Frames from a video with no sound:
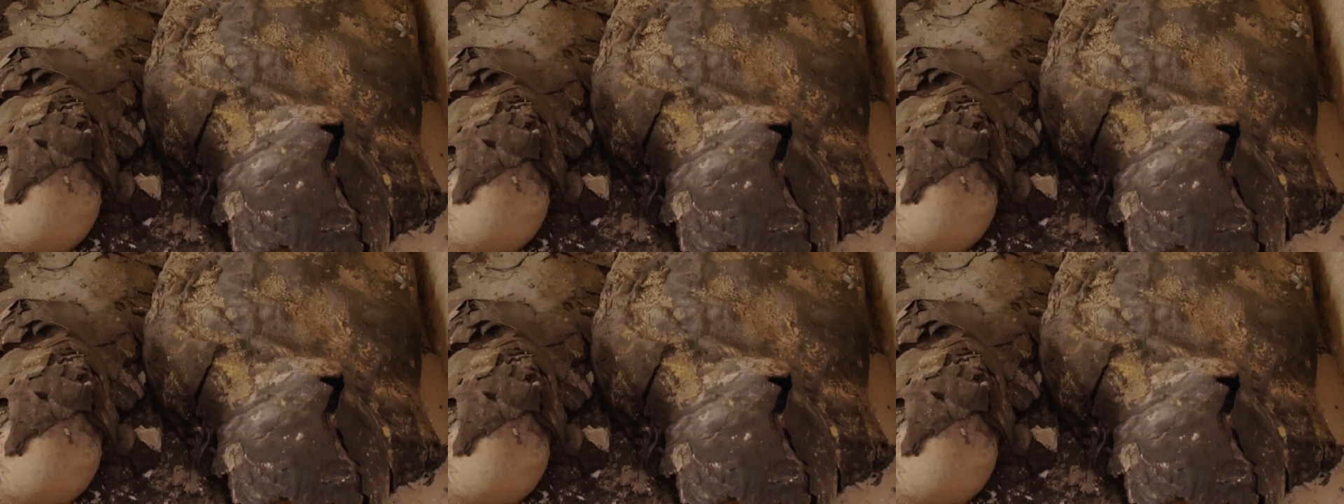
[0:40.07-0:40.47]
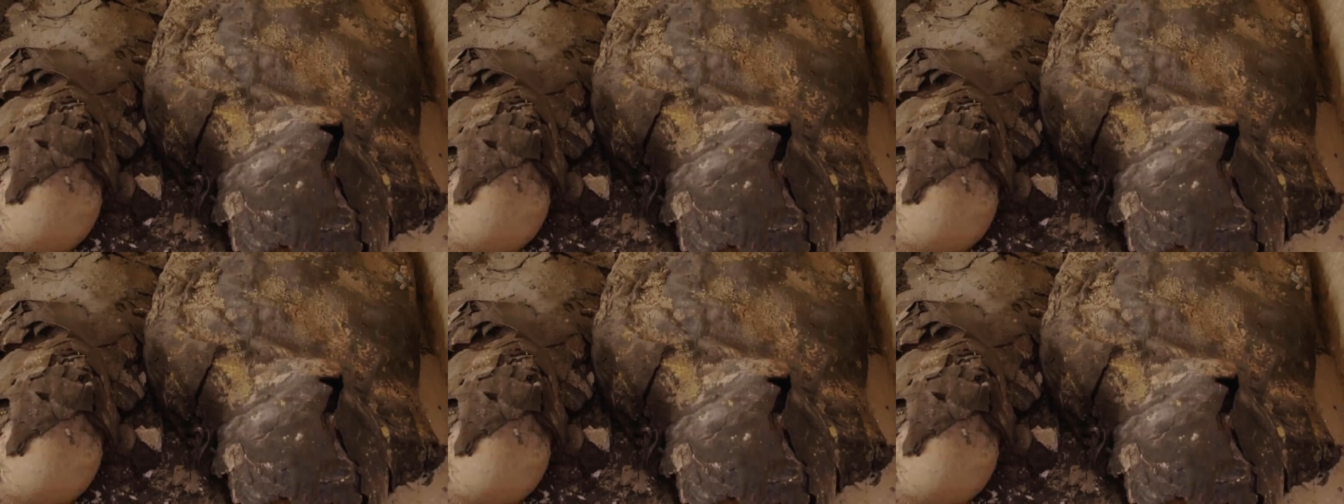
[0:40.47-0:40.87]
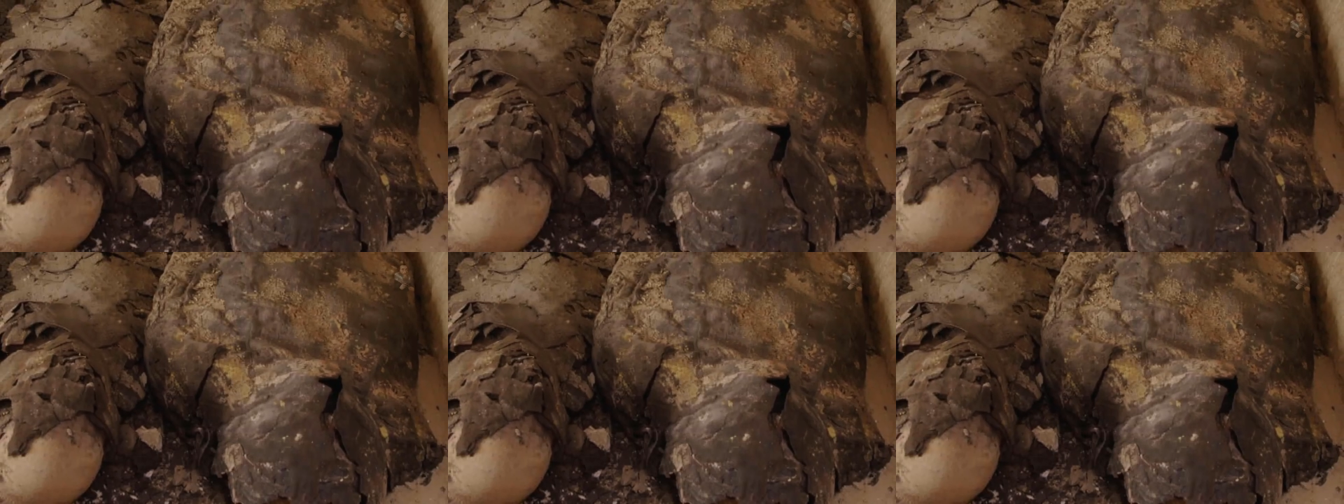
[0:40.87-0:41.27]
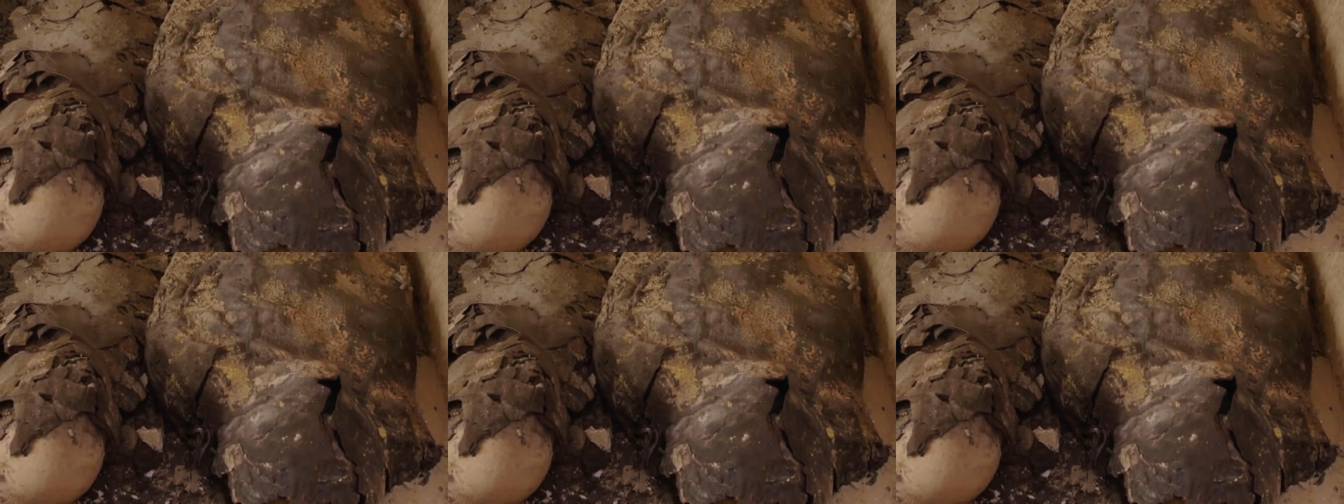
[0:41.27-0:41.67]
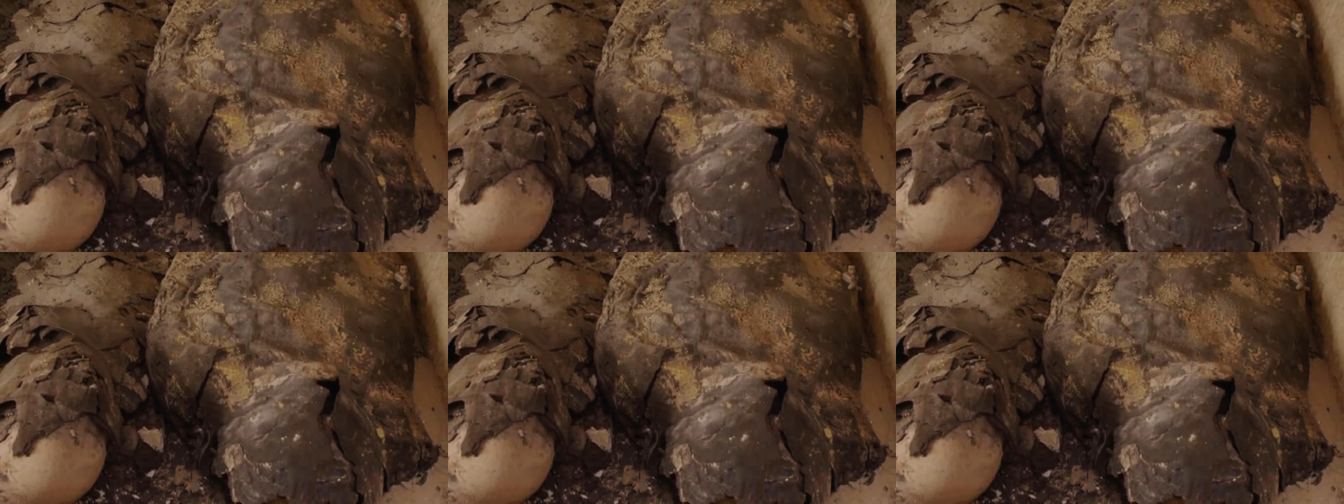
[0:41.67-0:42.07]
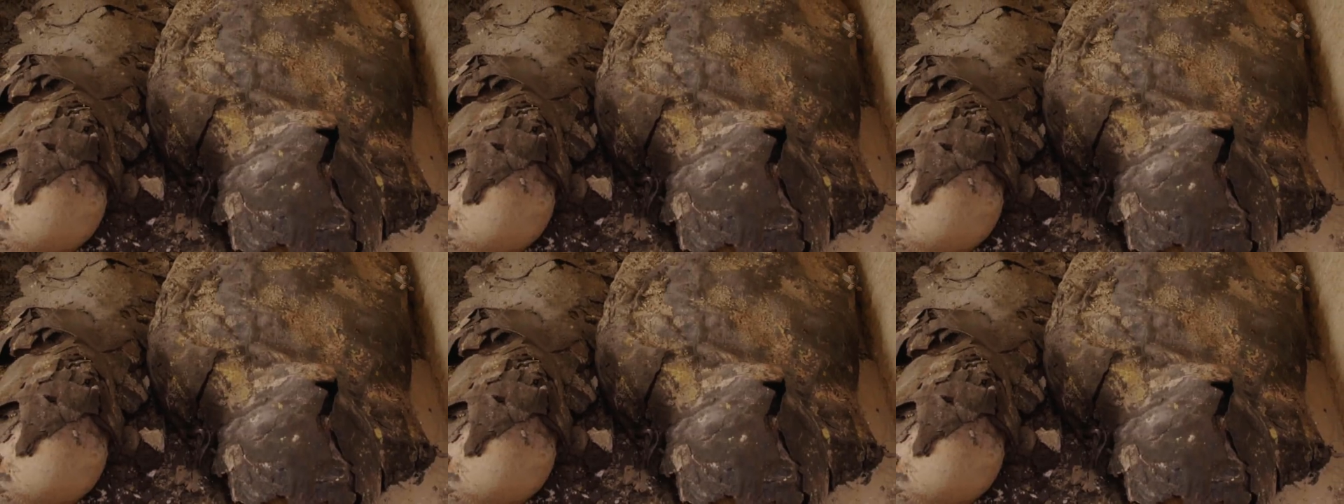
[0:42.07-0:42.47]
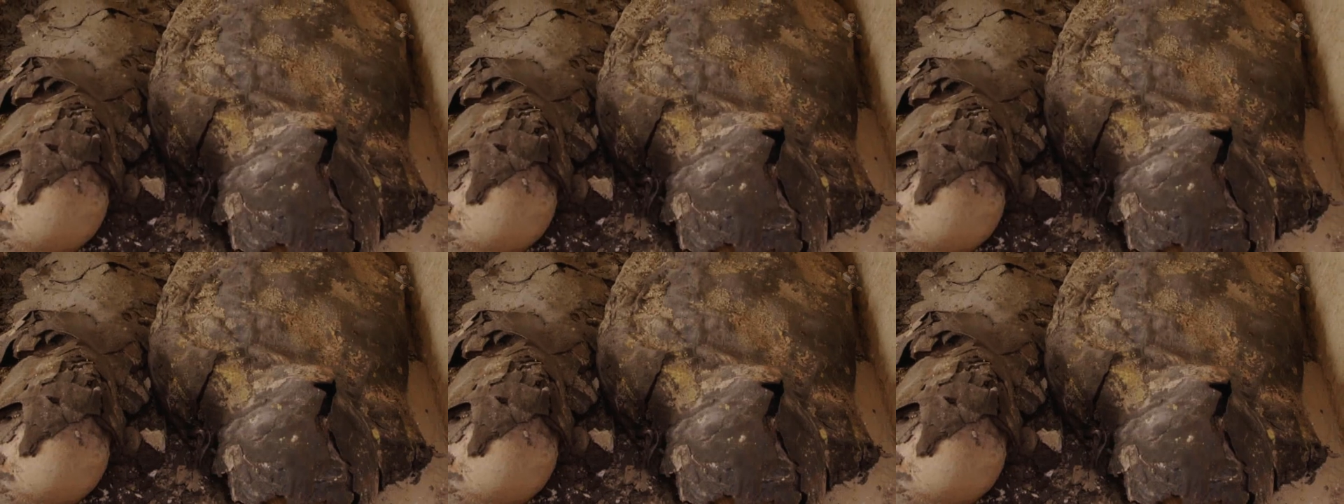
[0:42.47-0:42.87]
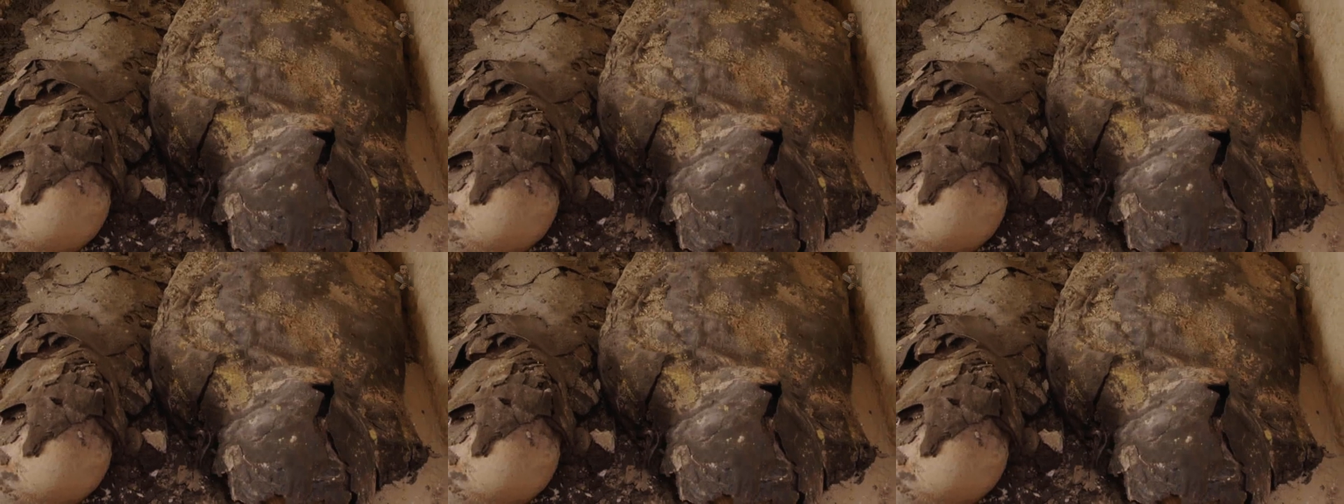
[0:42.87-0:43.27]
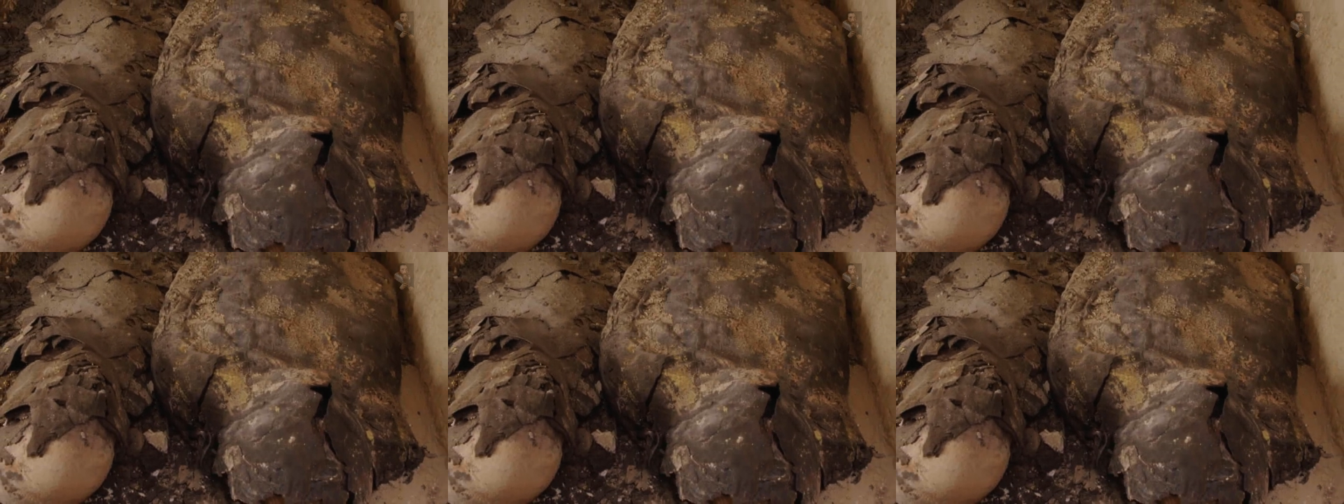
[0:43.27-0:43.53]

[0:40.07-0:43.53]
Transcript: Nobody's mouth can be seen.